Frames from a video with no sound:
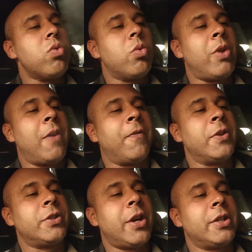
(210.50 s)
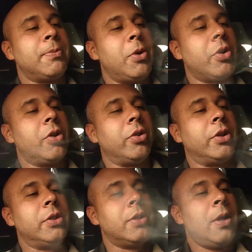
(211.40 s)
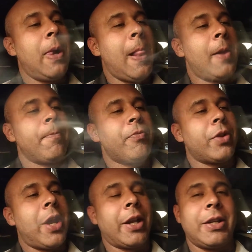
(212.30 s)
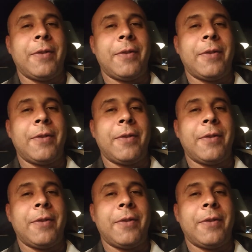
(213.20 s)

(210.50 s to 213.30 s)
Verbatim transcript: when I first started smoking on this I could